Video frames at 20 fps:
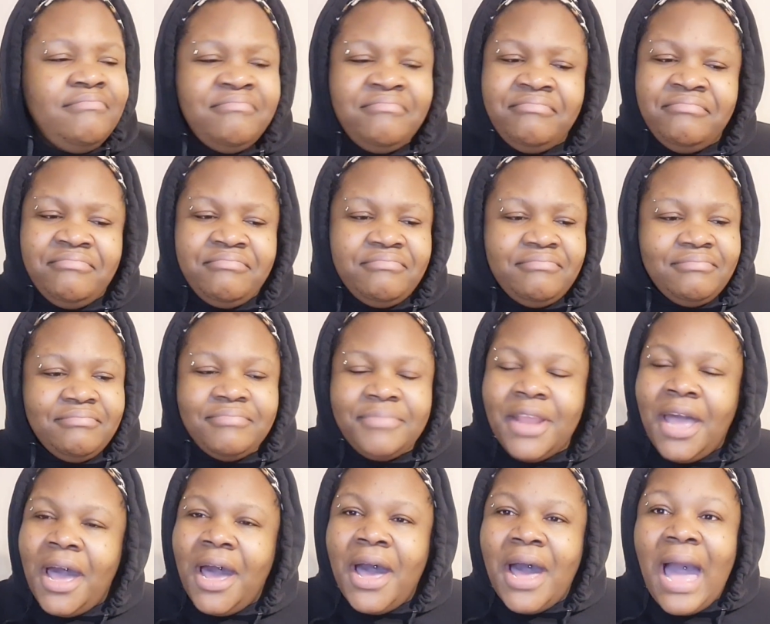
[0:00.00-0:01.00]

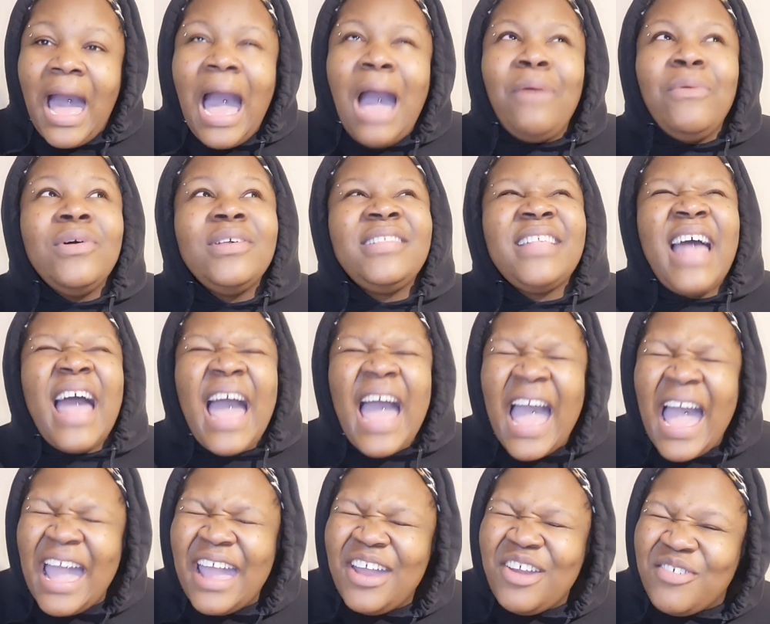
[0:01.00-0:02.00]
nah, I was
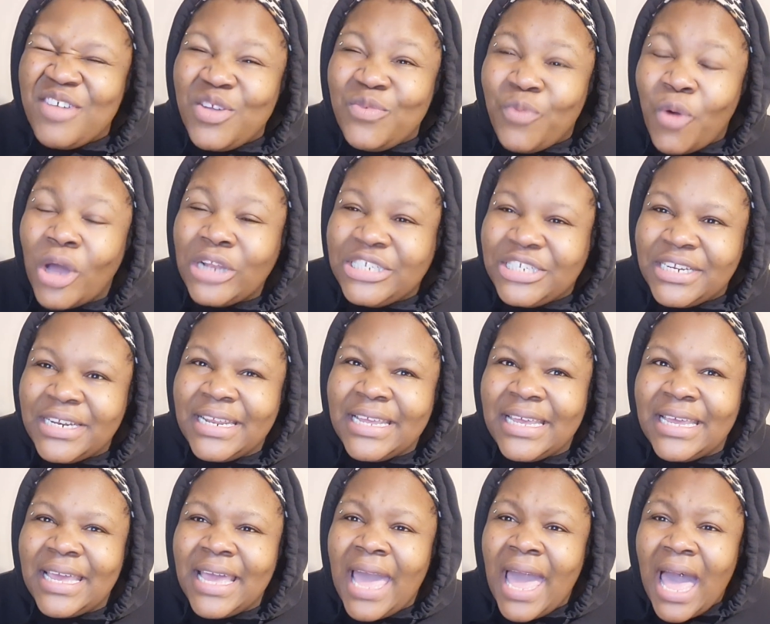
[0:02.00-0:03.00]
angry watching
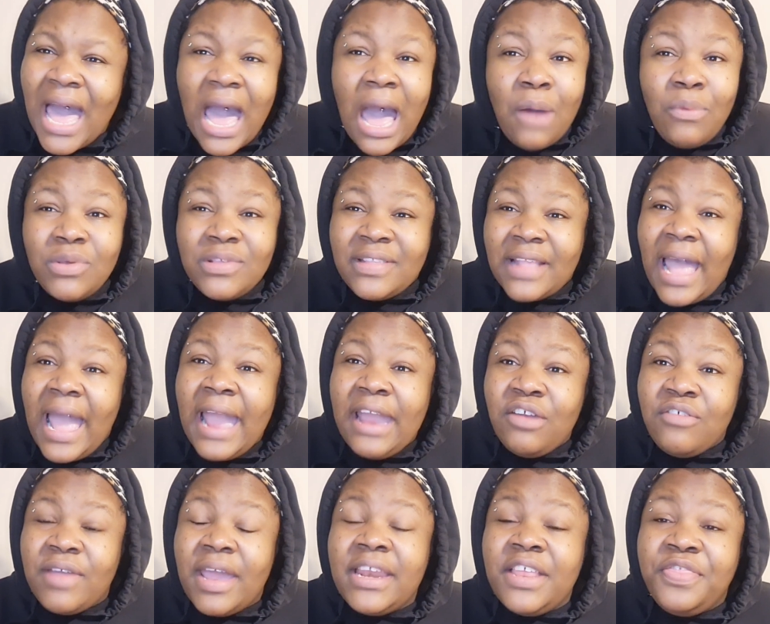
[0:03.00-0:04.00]
it. I was
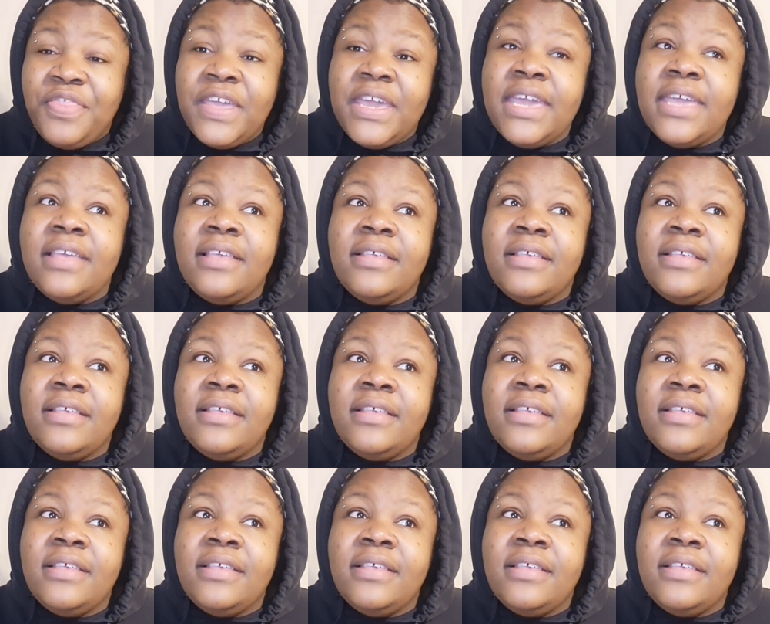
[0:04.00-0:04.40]
angry. And the thing